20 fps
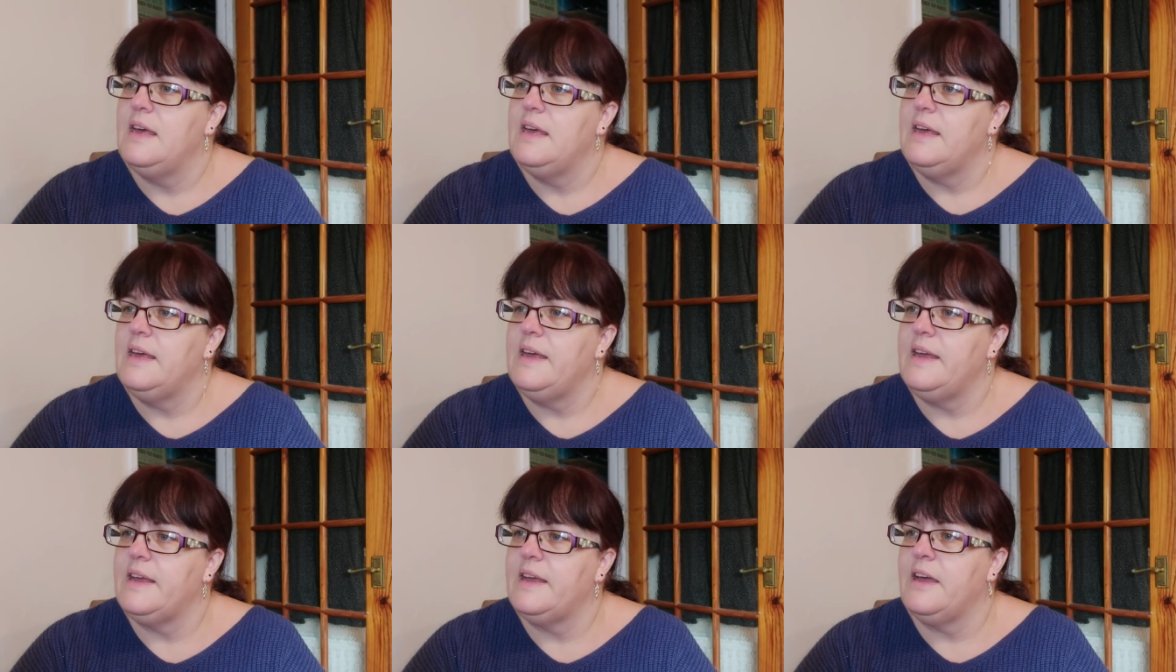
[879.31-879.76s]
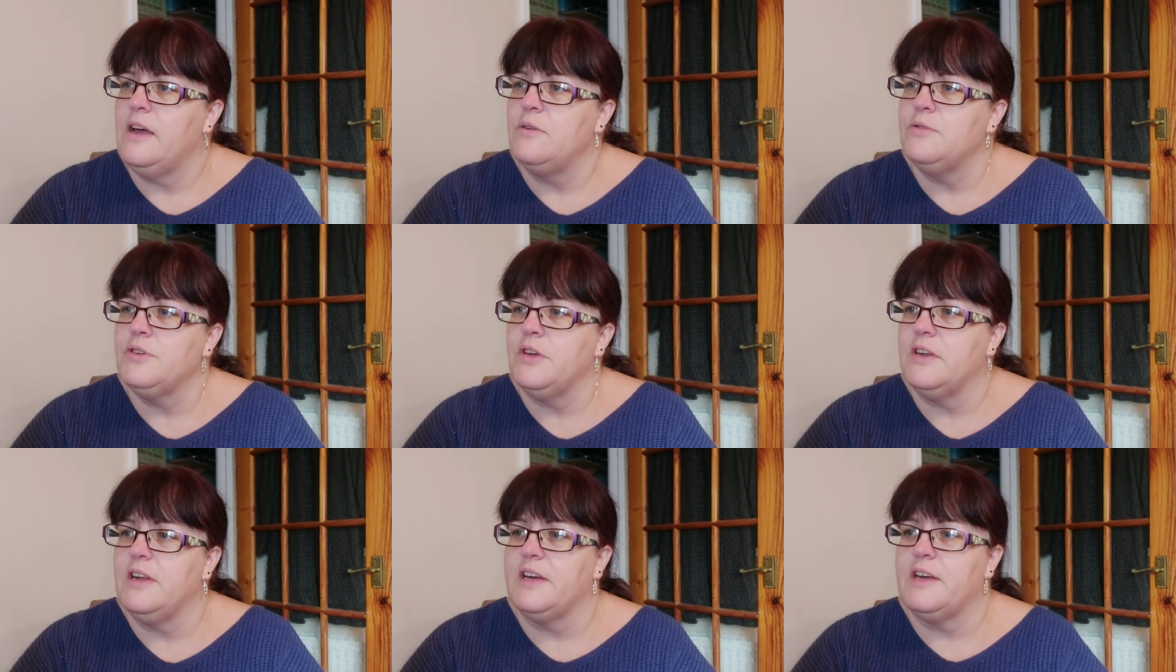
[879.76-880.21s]
It
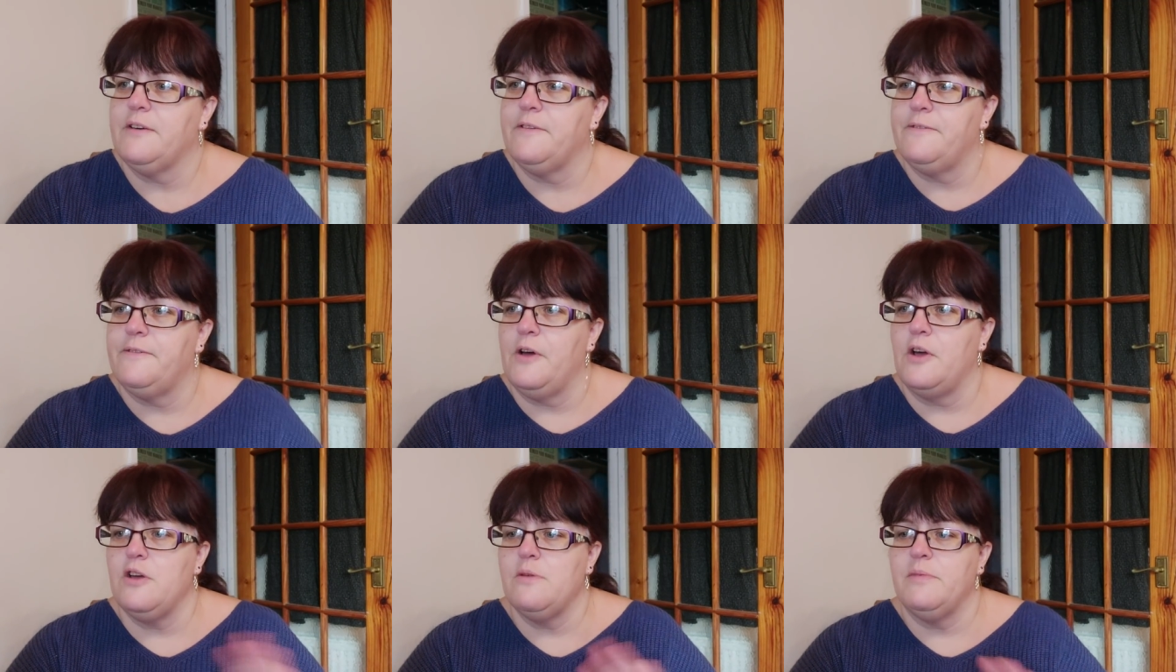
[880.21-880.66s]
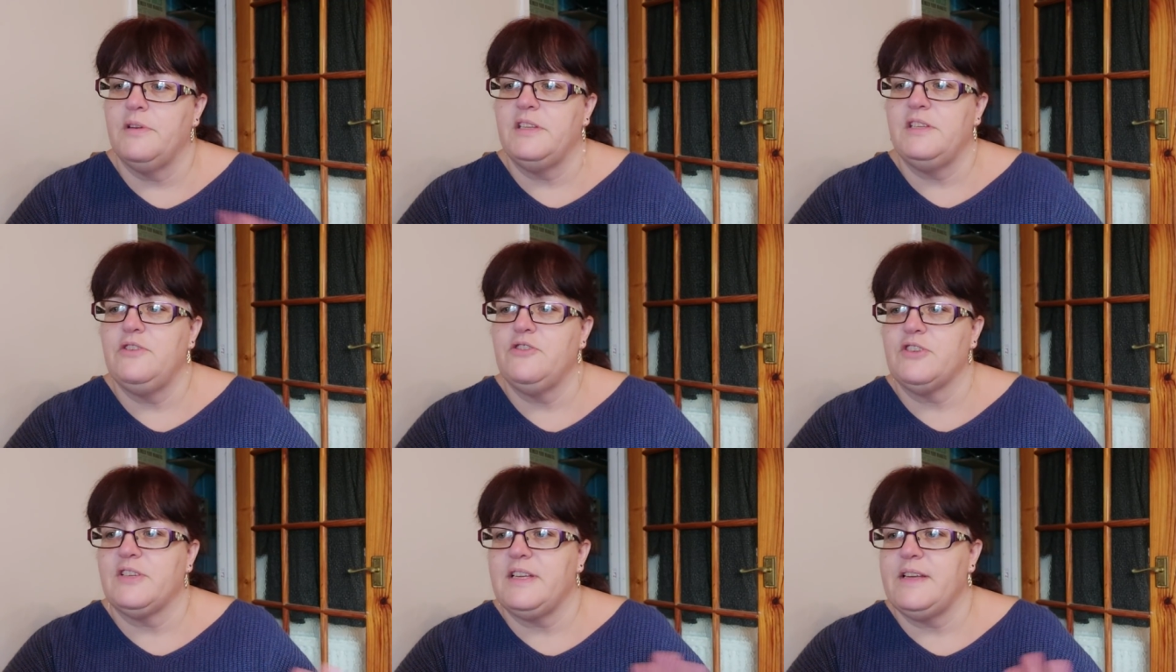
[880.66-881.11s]
goes on like a foam and then
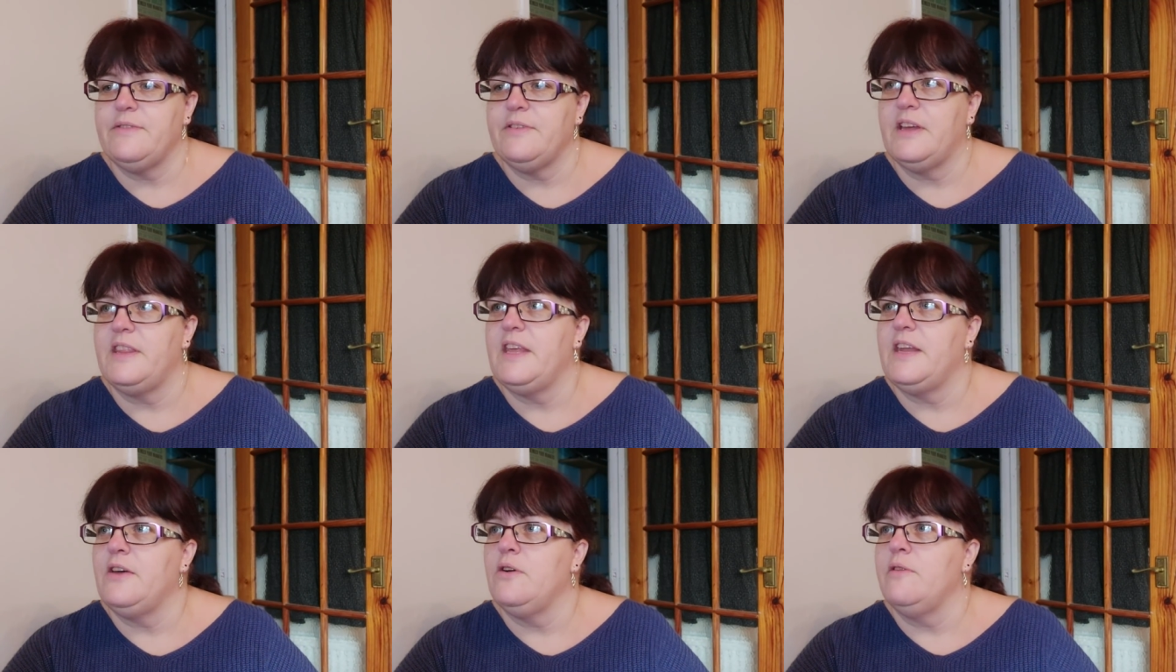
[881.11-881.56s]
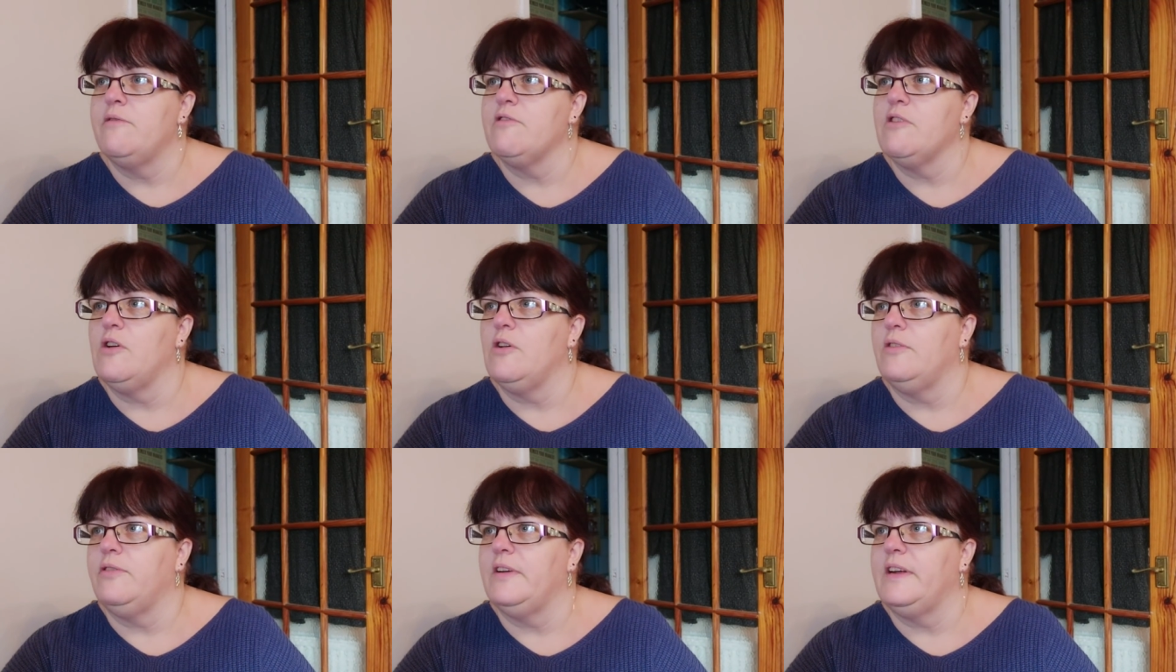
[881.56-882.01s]
you just leave it and then hoover
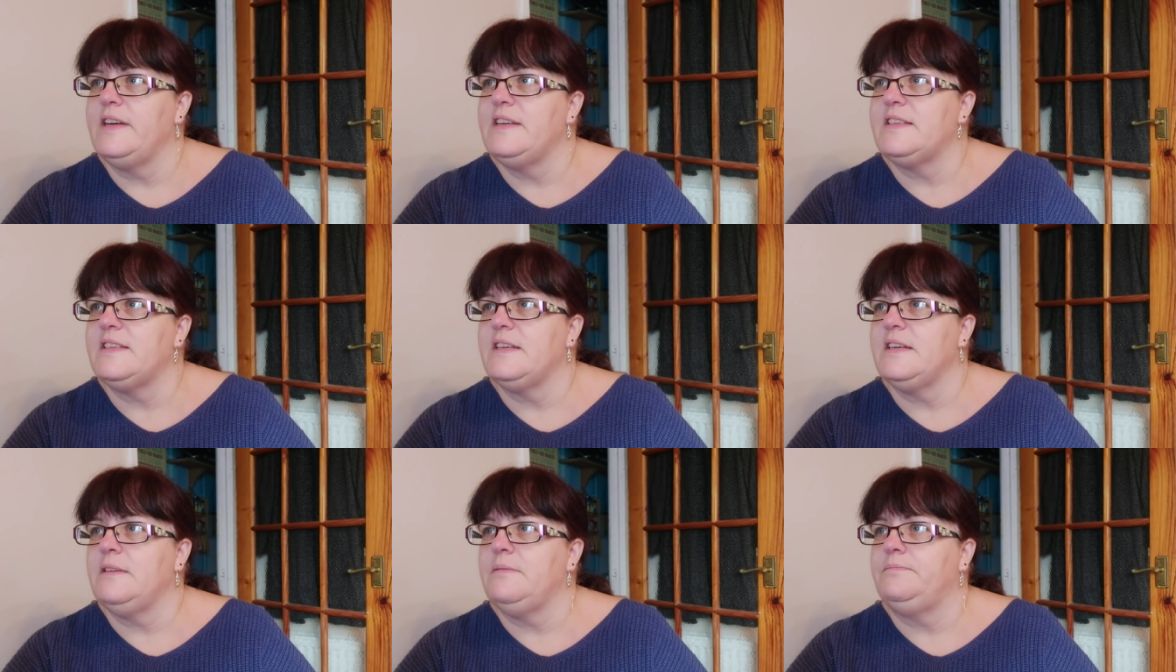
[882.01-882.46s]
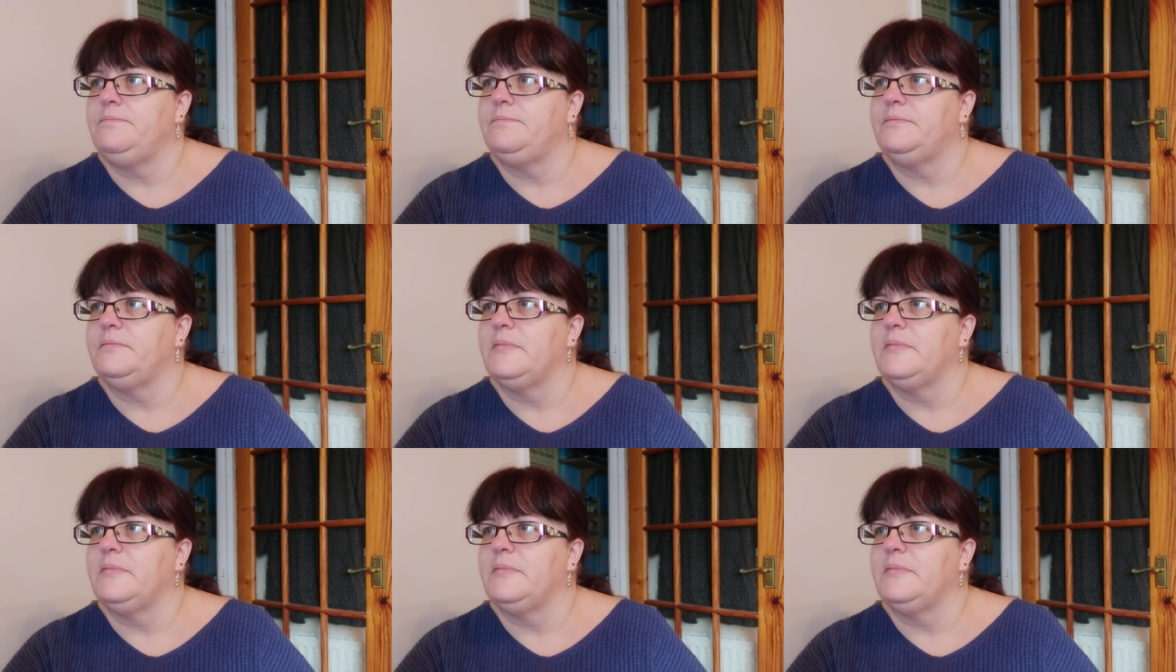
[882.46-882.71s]
it off later.